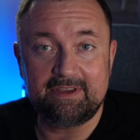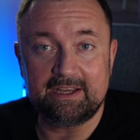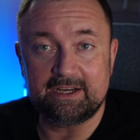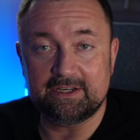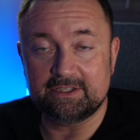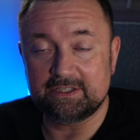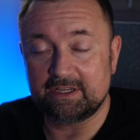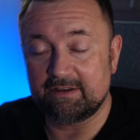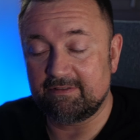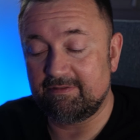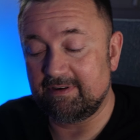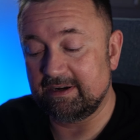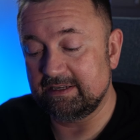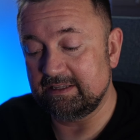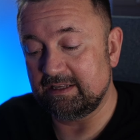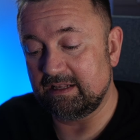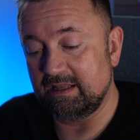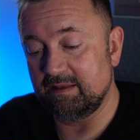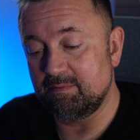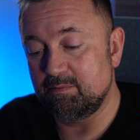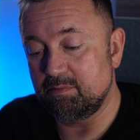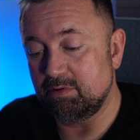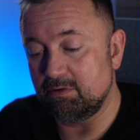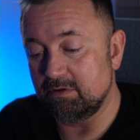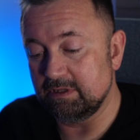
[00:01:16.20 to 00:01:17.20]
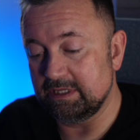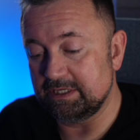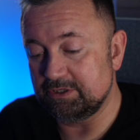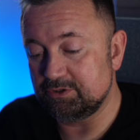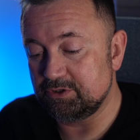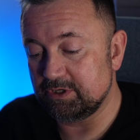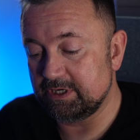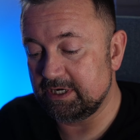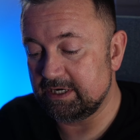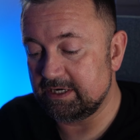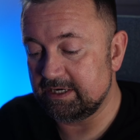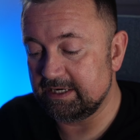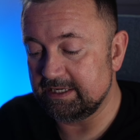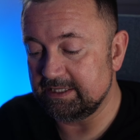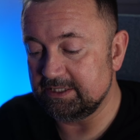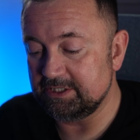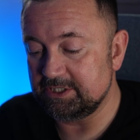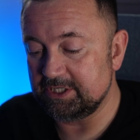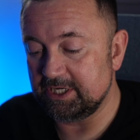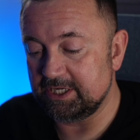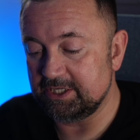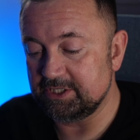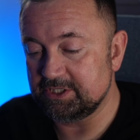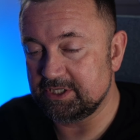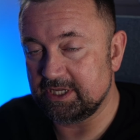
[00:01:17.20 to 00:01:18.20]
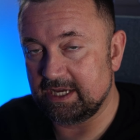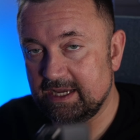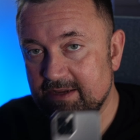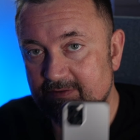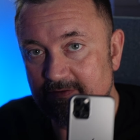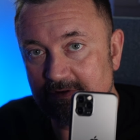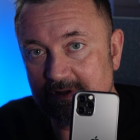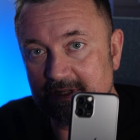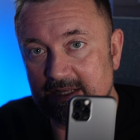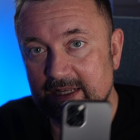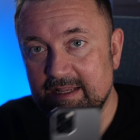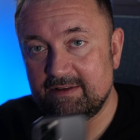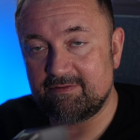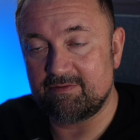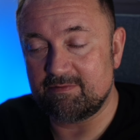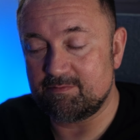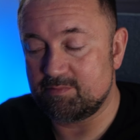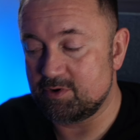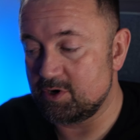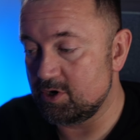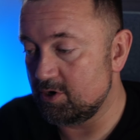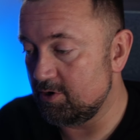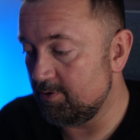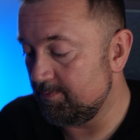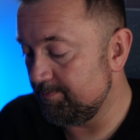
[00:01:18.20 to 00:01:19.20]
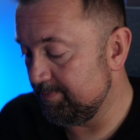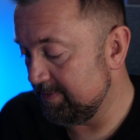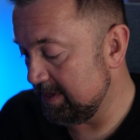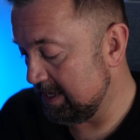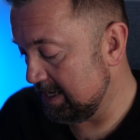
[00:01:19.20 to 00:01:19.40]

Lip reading: years, I finally pulled the trigger and changed the iPhone 11 Pro.